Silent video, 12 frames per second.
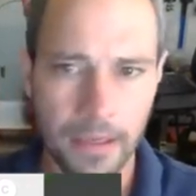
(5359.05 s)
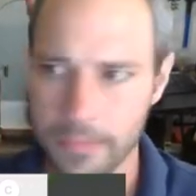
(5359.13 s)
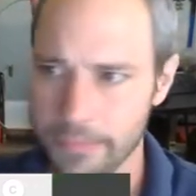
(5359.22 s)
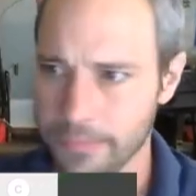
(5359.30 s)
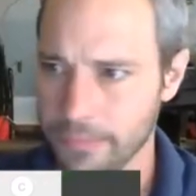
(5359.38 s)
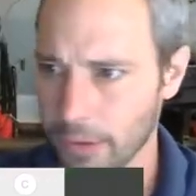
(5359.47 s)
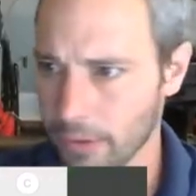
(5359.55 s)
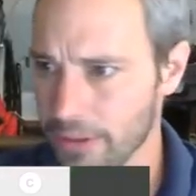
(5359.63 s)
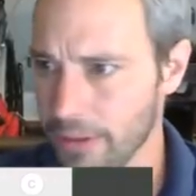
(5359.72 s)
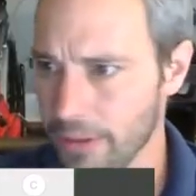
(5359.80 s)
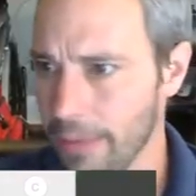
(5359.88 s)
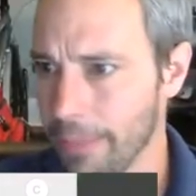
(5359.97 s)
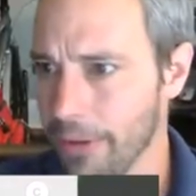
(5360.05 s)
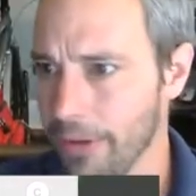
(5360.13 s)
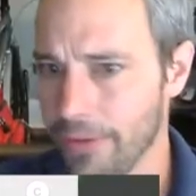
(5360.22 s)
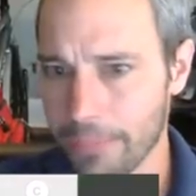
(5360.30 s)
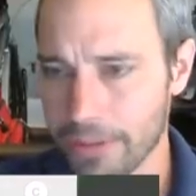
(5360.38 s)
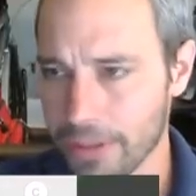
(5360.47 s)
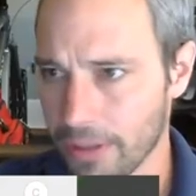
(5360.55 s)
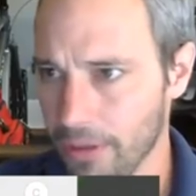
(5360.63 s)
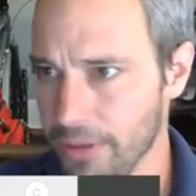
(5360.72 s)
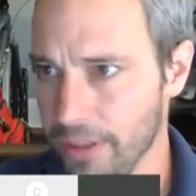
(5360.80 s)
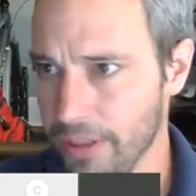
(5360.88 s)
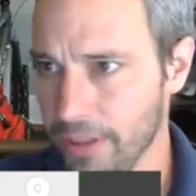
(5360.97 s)
The only reason I remember those numbers are
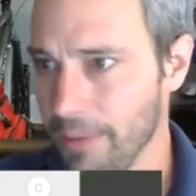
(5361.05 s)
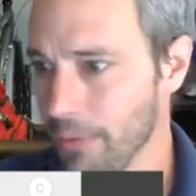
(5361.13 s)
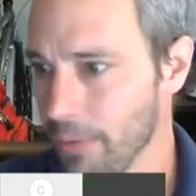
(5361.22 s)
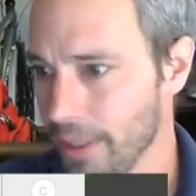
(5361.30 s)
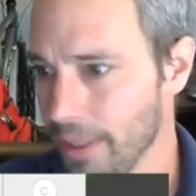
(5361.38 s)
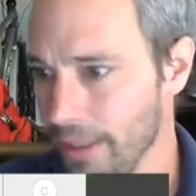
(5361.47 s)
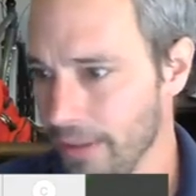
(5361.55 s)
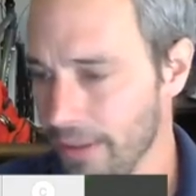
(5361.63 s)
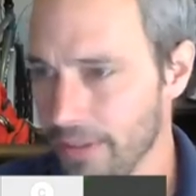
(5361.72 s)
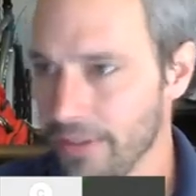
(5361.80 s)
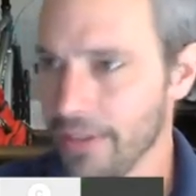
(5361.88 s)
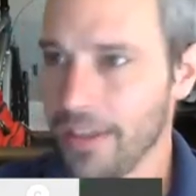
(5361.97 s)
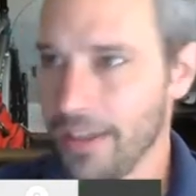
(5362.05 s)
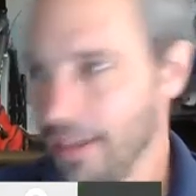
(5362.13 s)
close to that is because I've been working on those